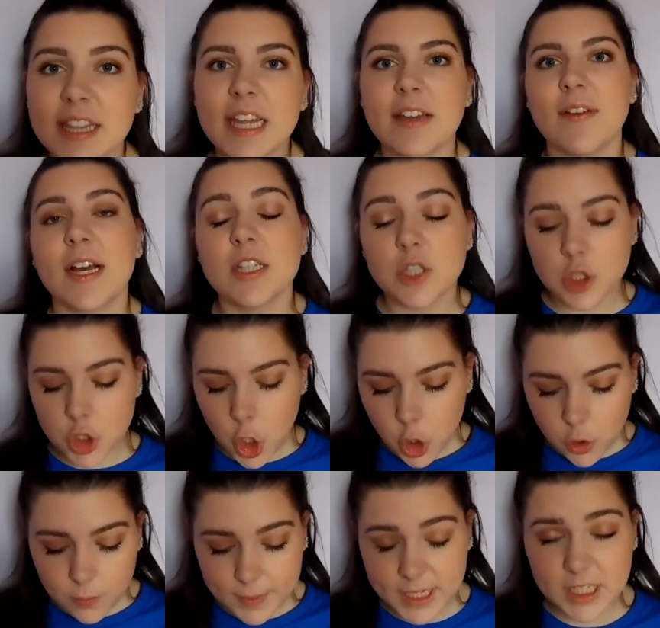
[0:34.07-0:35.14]
They've had
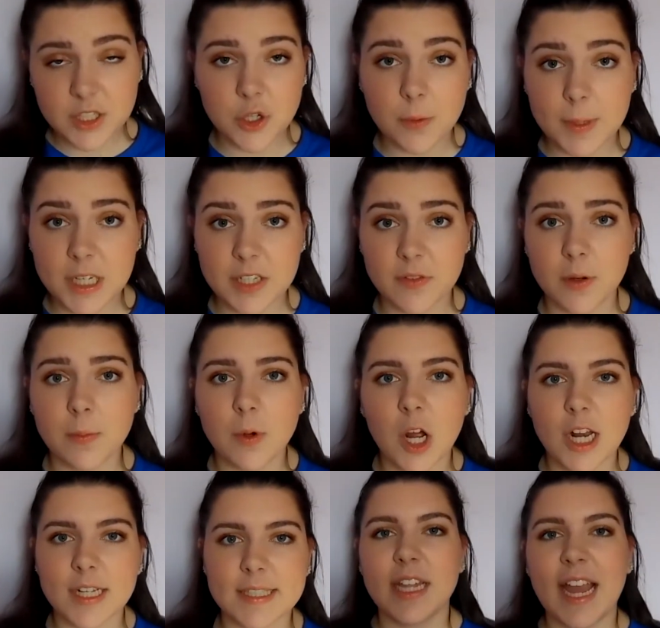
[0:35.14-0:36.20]
so many different products.